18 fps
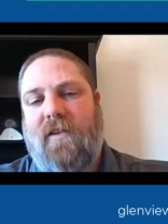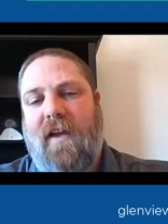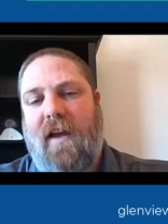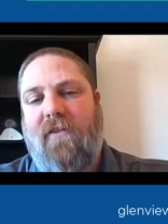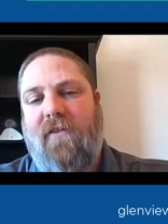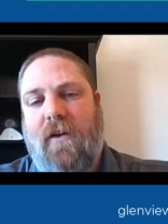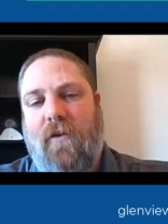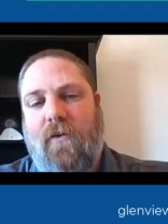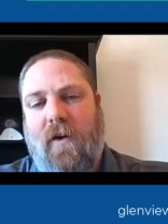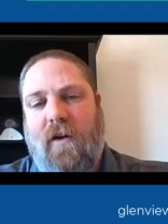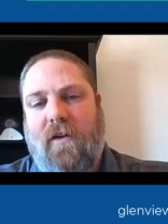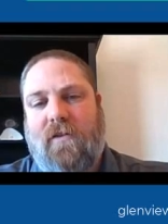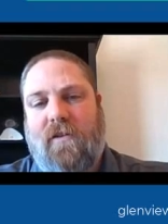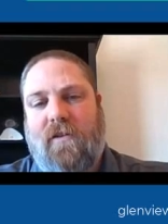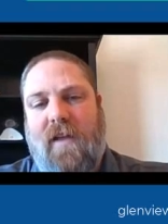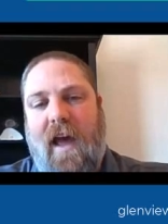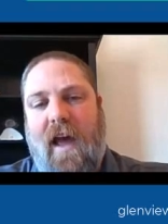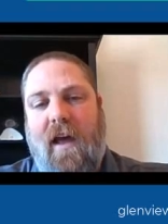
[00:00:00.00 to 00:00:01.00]
and safety
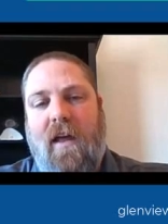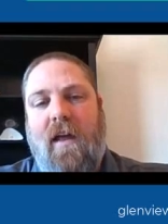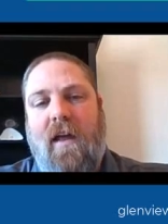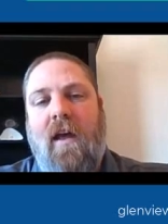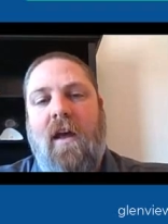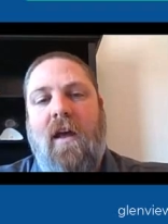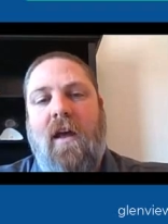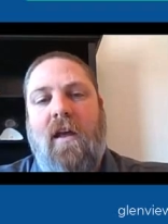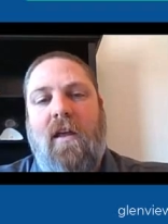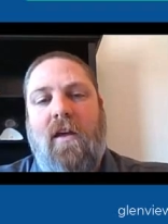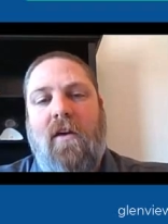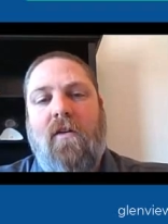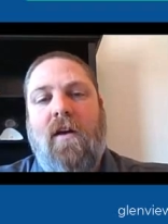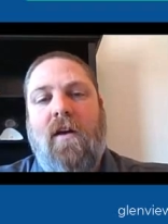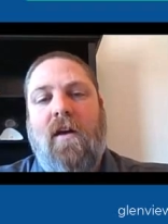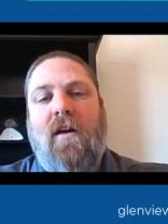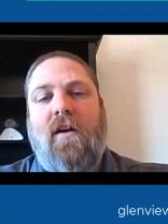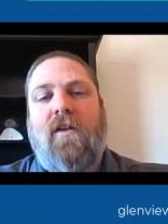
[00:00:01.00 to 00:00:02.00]
risks that you
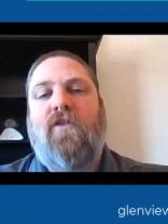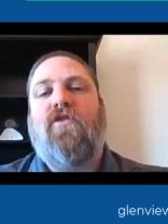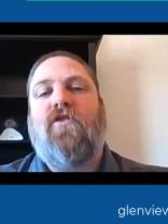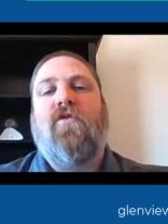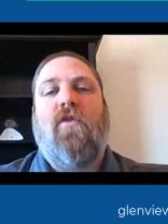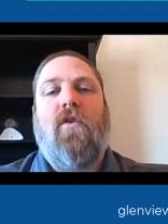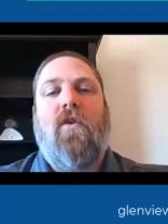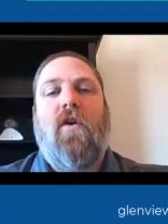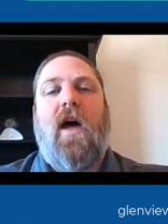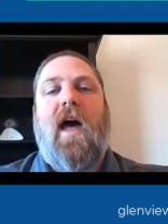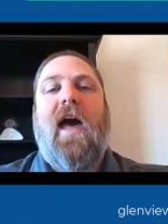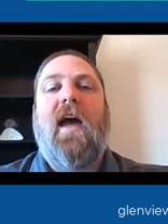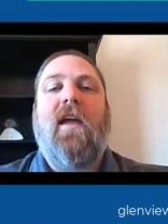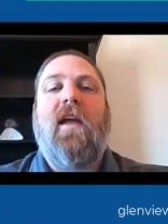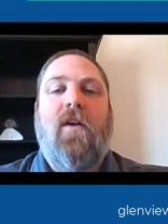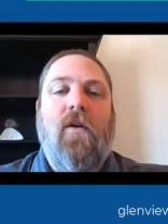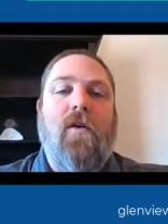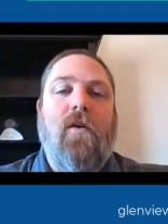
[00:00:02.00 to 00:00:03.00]
can control
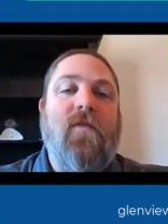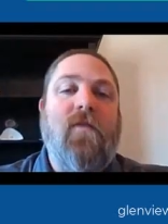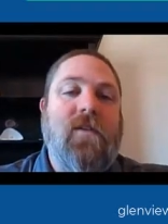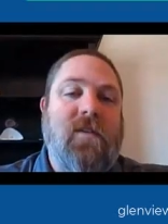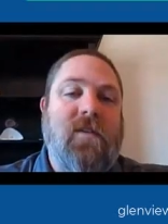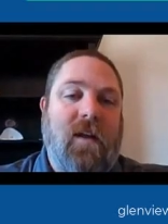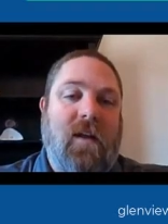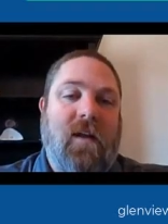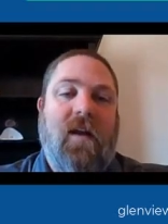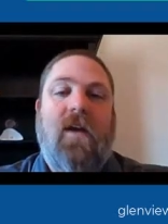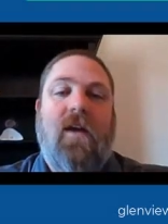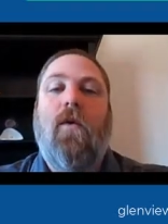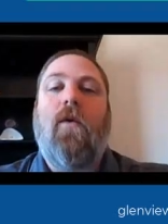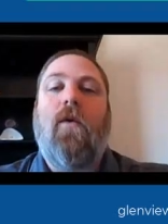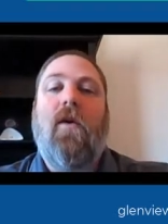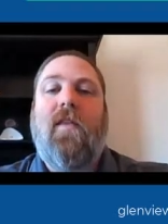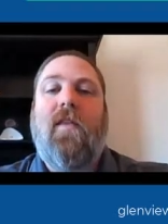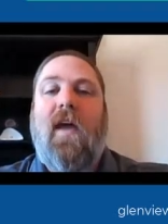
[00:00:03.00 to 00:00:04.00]
at your facility
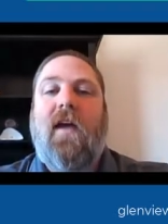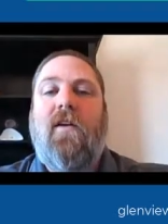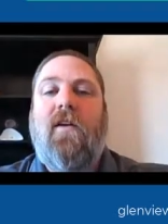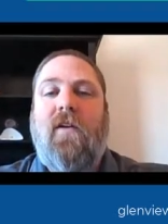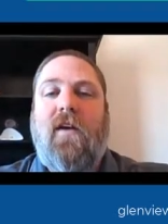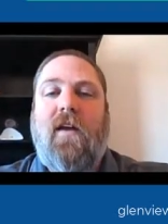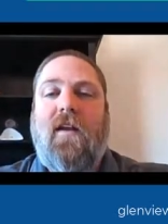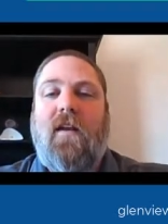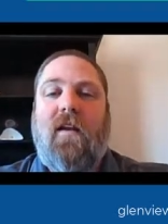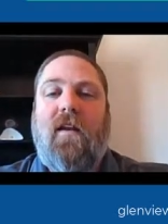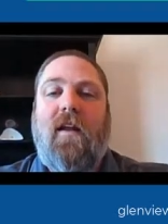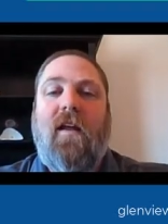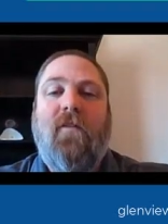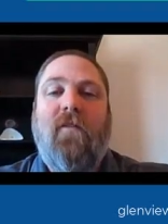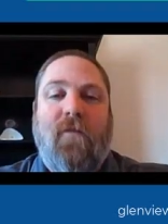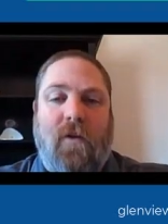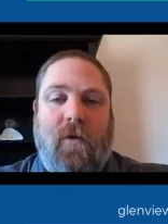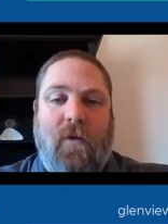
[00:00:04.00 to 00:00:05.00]
or that you can
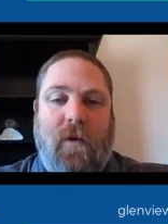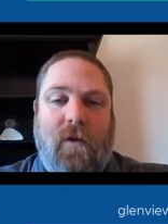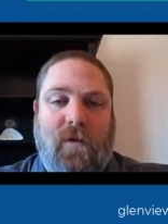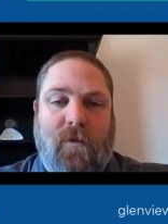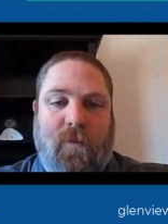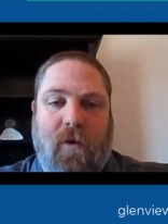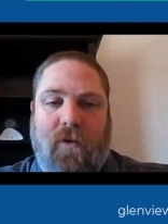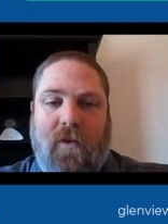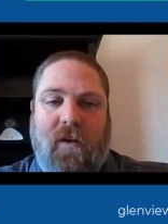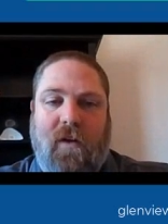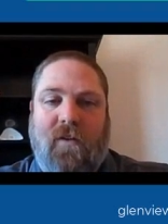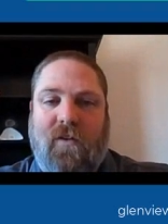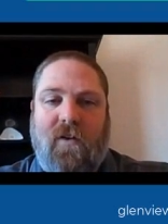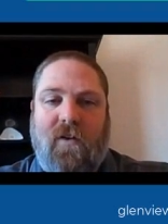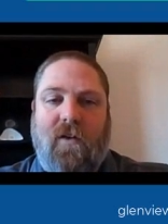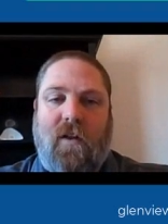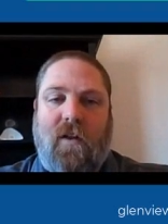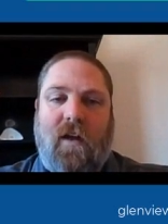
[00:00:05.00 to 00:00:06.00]
influence both
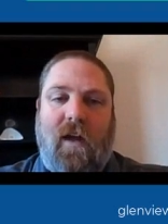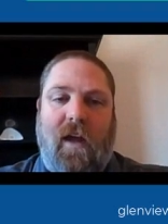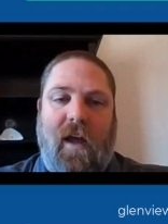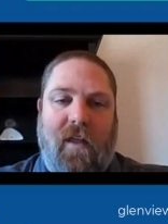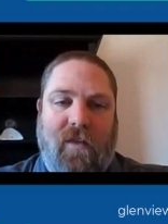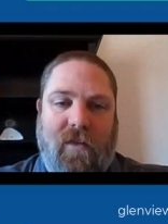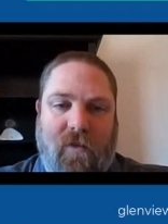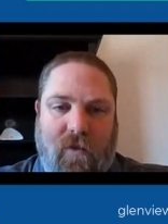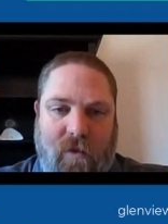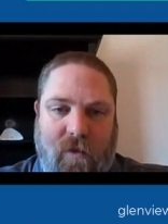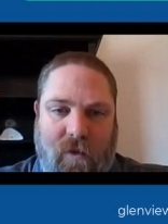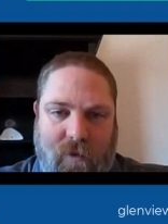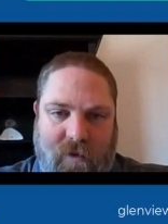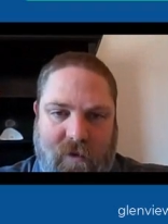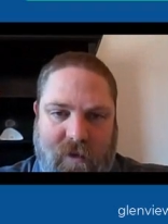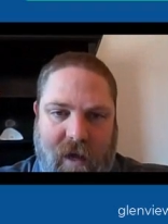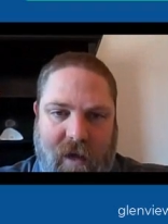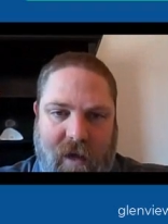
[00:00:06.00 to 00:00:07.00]
internally and through the
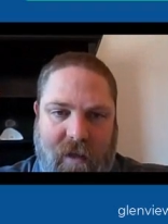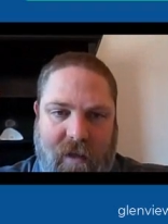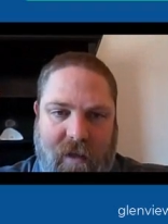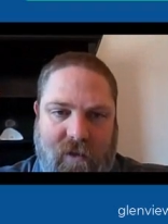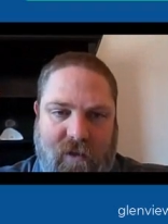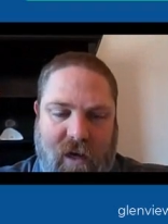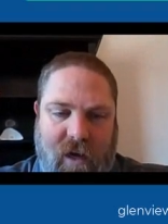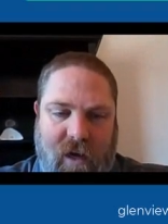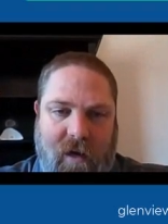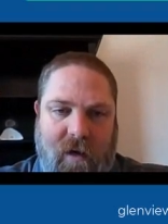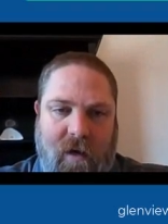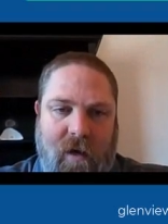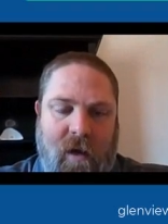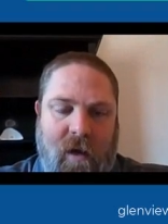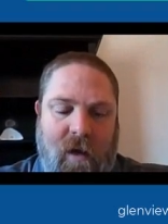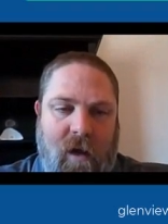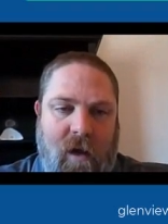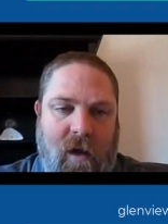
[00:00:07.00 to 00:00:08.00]
recycling chain.
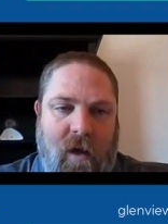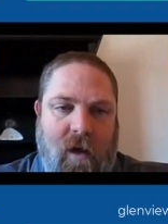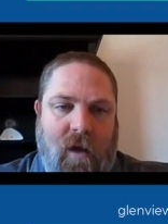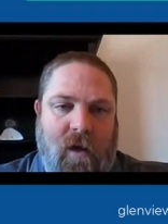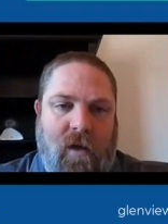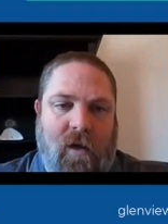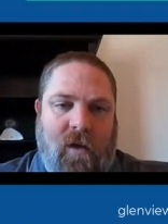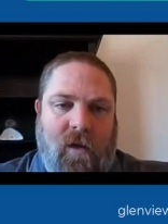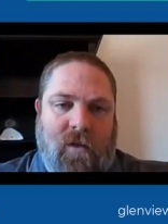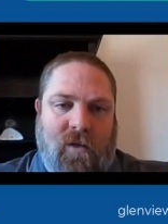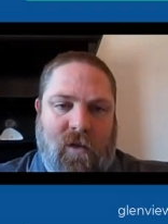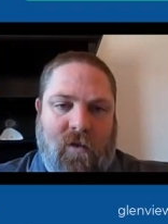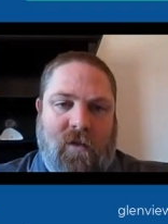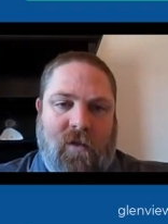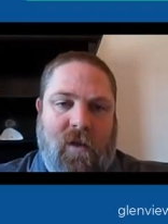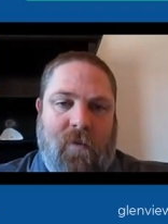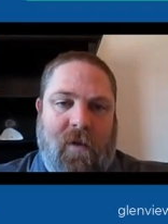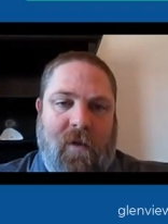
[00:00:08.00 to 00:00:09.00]
So
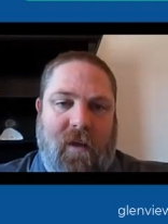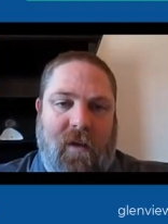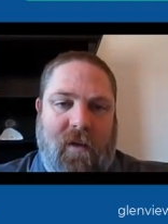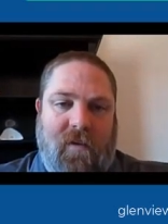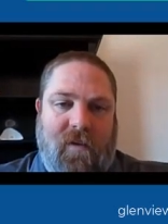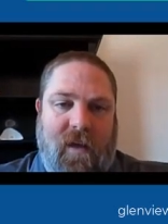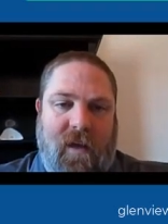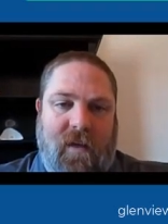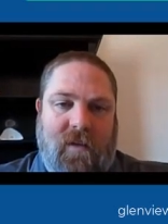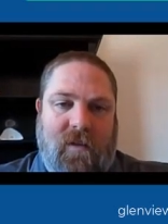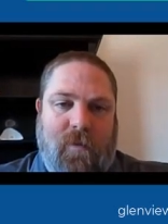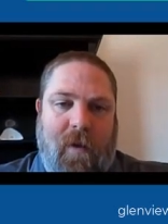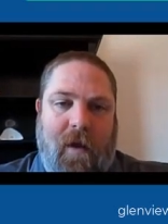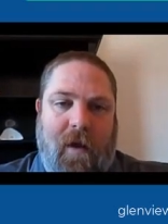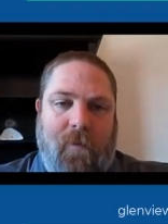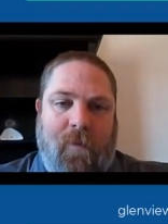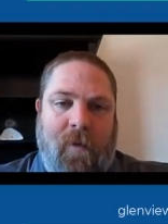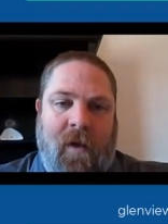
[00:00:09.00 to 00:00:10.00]
some of these things
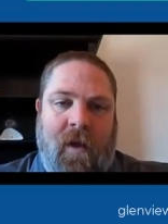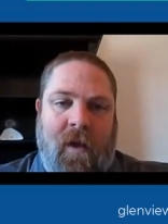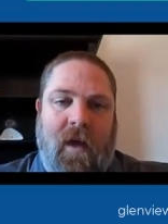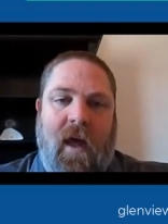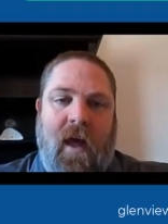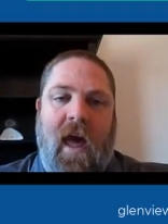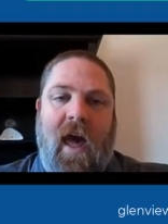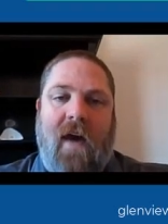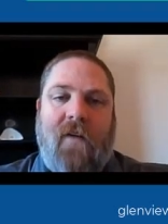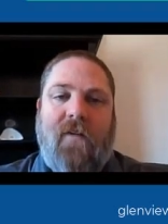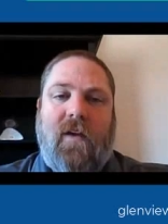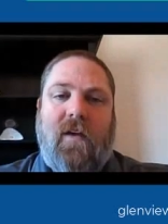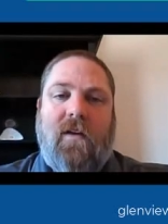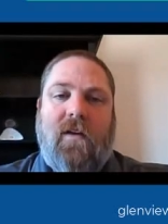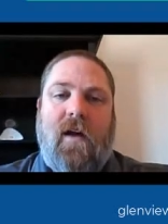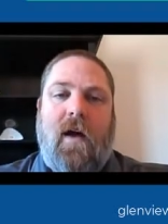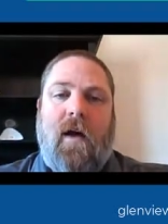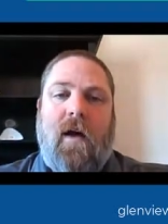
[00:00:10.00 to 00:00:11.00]
might be
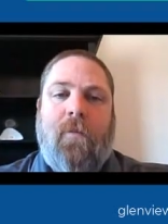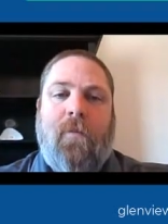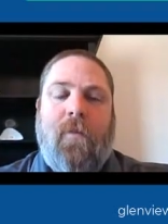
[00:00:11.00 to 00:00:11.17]
having